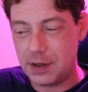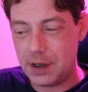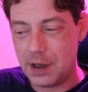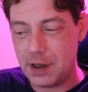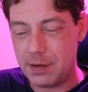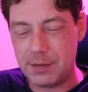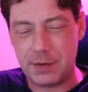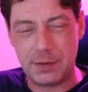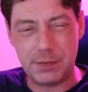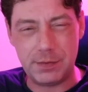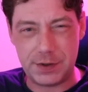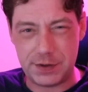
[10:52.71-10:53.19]

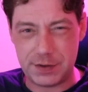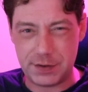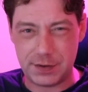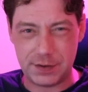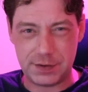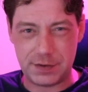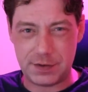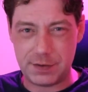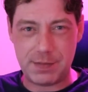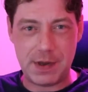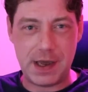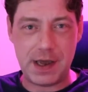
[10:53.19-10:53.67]
I mean, we
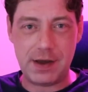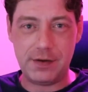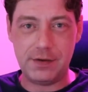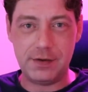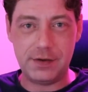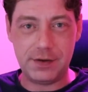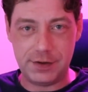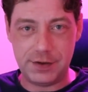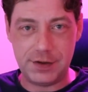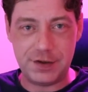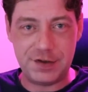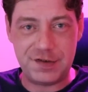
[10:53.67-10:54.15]
talked about
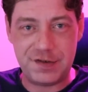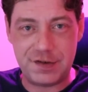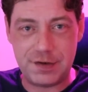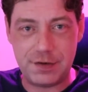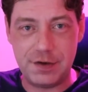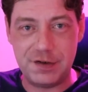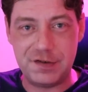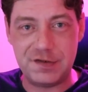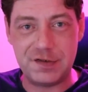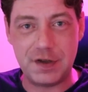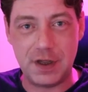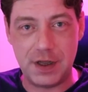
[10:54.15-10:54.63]
the
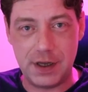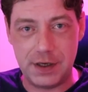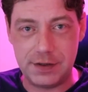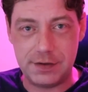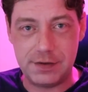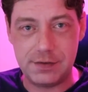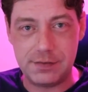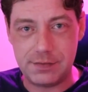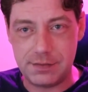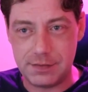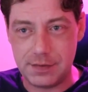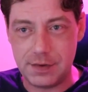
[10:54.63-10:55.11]
suicide
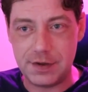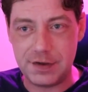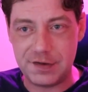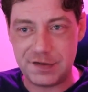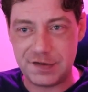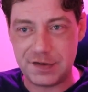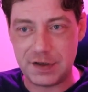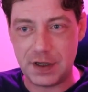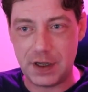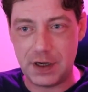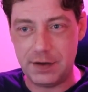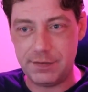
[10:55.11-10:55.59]

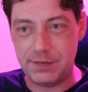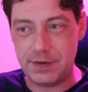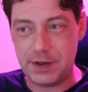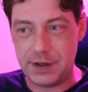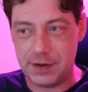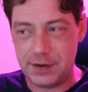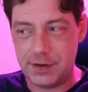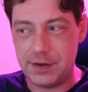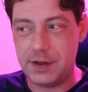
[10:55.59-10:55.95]
side of it.